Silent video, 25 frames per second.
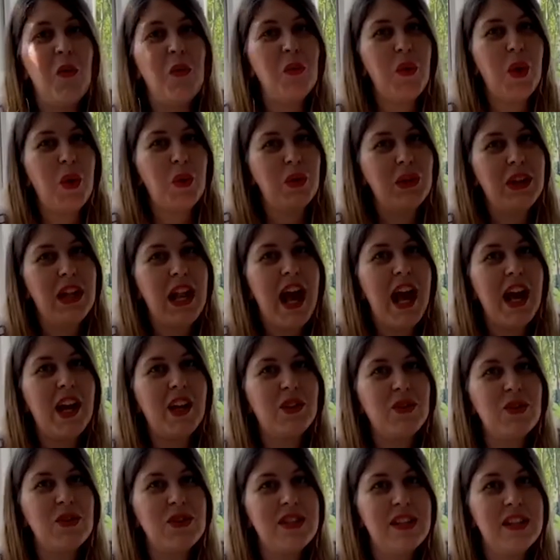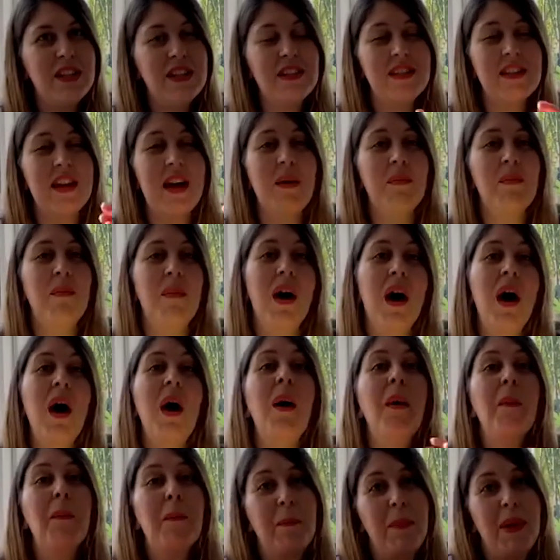we would like to see some
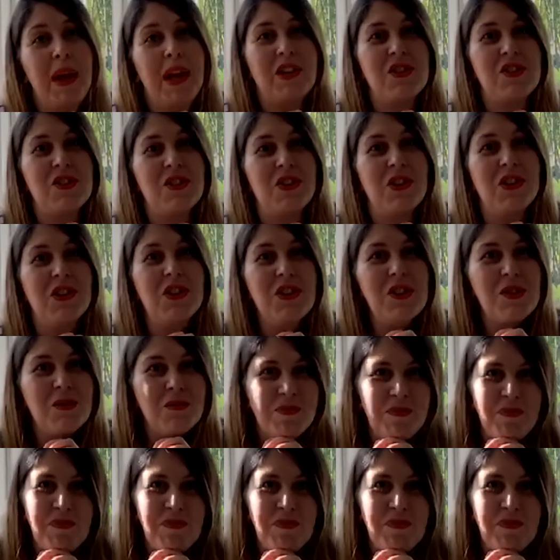pictures.